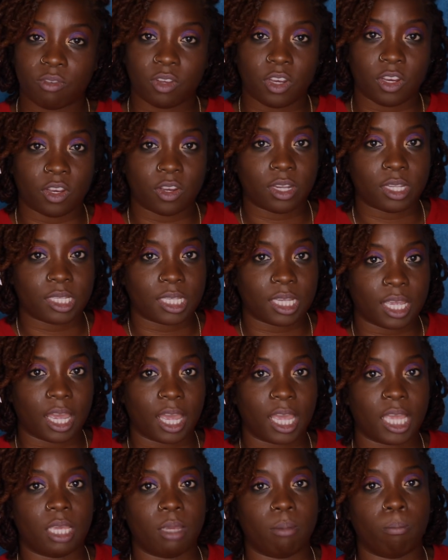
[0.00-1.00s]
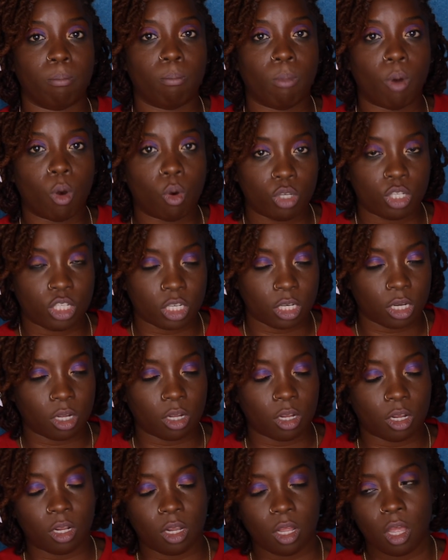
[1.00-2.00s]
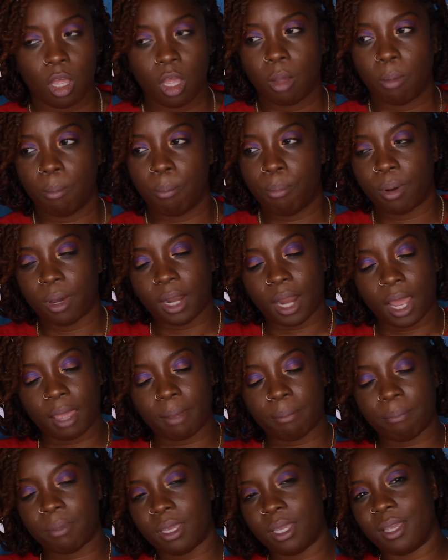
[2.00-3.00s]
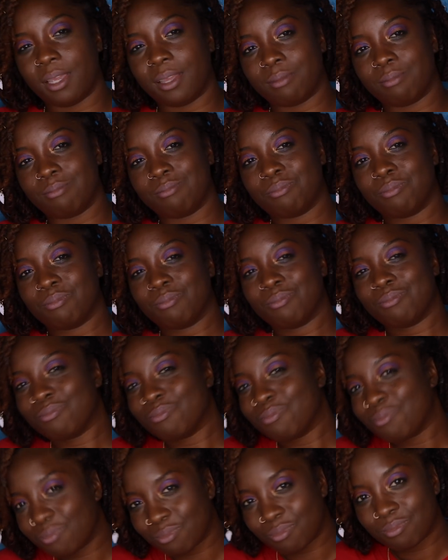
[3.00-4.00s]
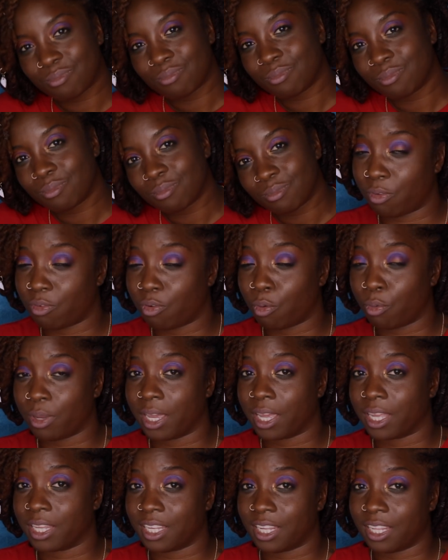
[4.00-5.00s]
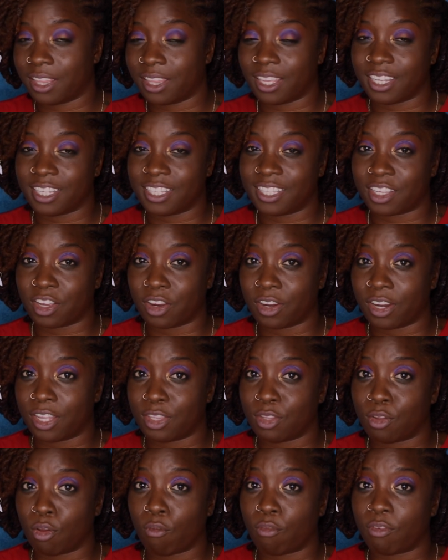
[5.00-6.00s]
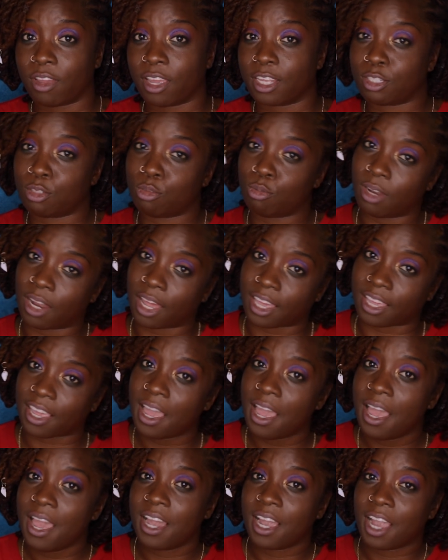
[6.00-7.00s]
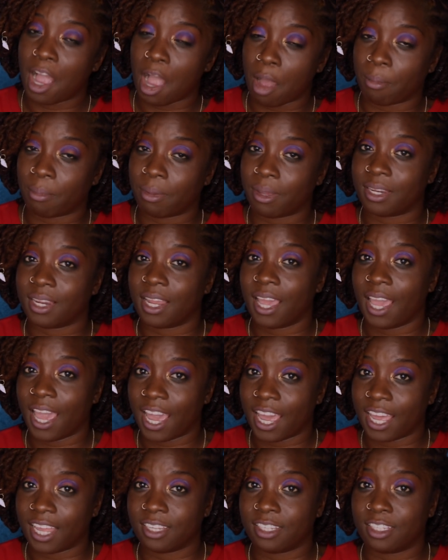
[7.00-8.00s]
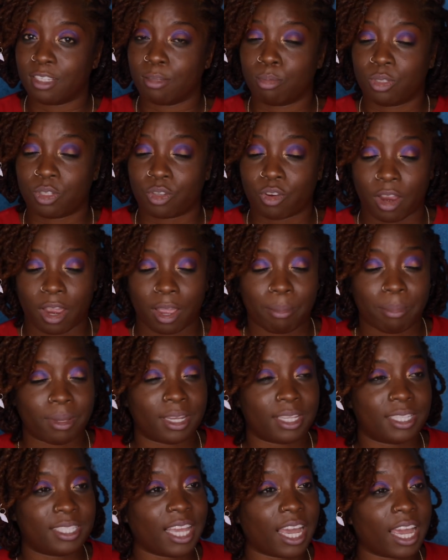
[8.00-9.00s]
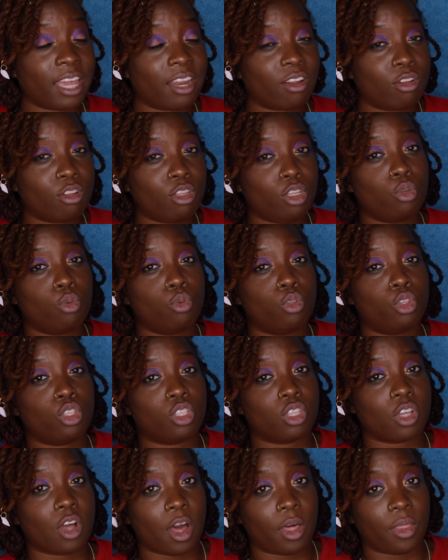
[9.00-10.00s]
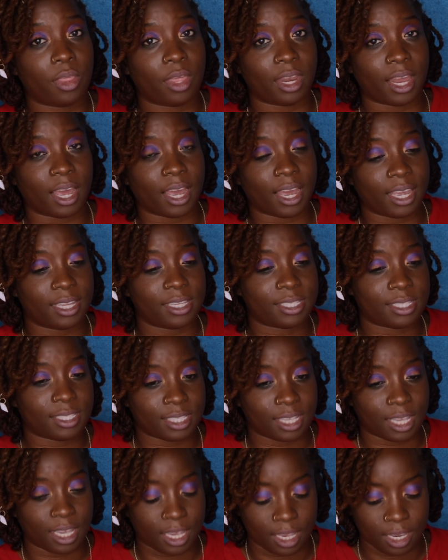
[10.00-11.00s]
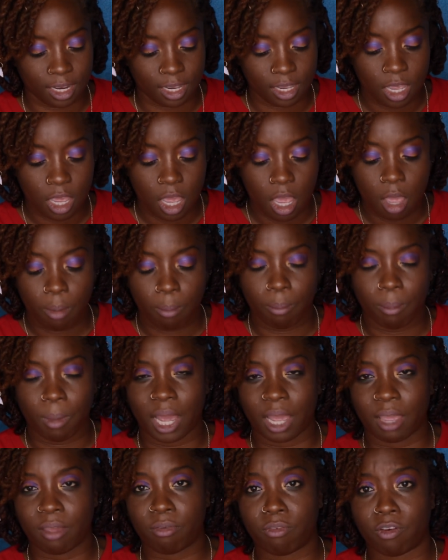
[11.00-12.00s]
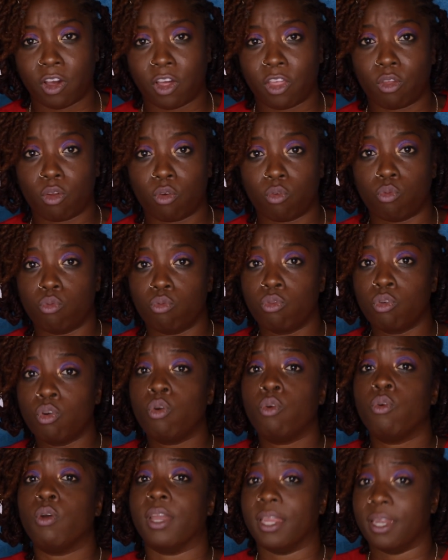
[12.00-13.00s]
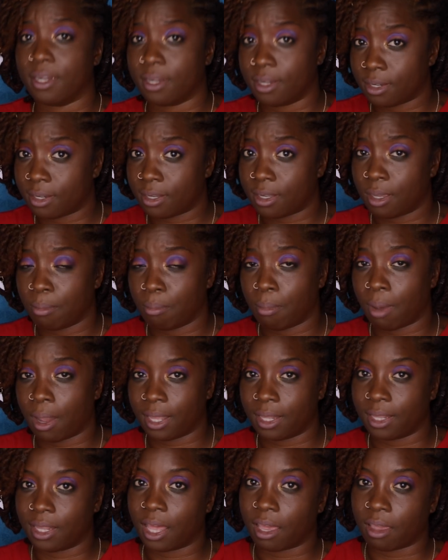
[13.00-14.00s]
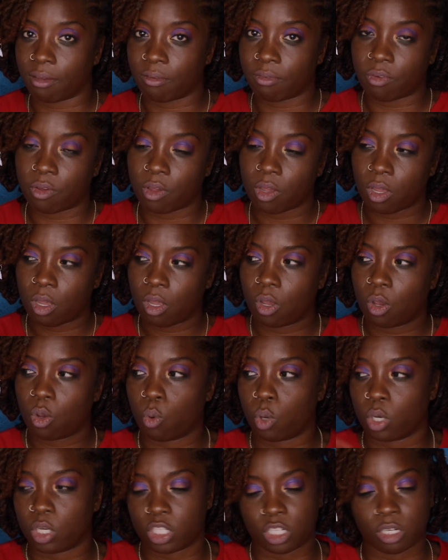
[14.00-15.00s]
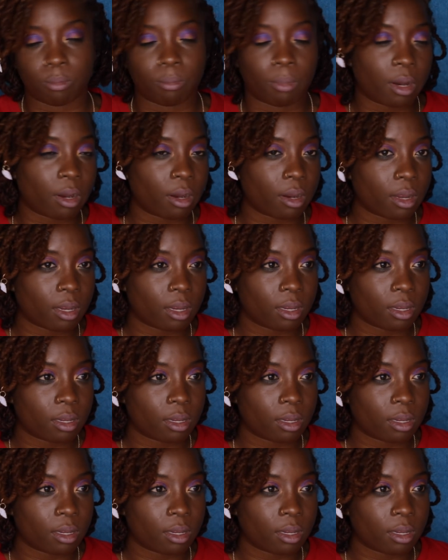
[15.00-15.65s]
video doesn't get emotional, but I mean, before we get things started, don't forget to like, comment, and subscribe. In the title, you saw that I said, my father ruined my life? Question mark?